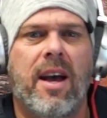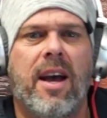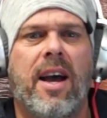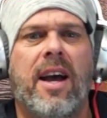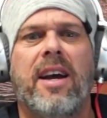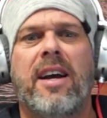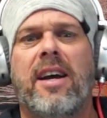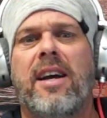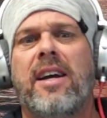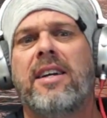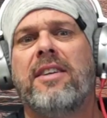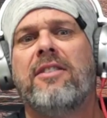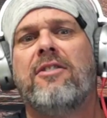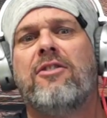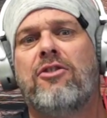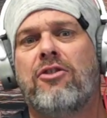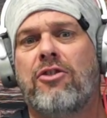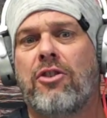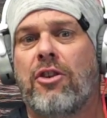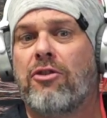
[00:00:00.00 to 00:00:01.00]
I
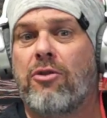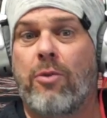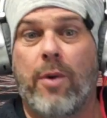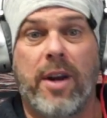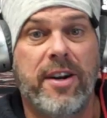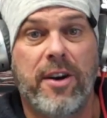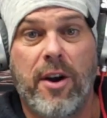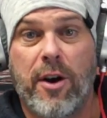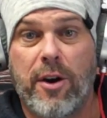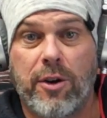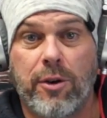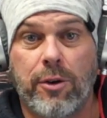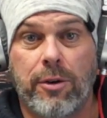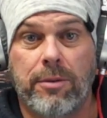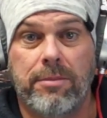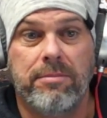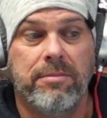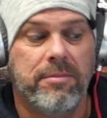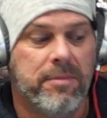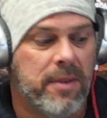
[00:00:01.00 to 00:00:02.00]
just read an
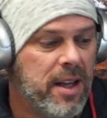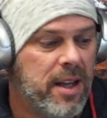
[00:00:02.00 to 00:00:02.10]
article.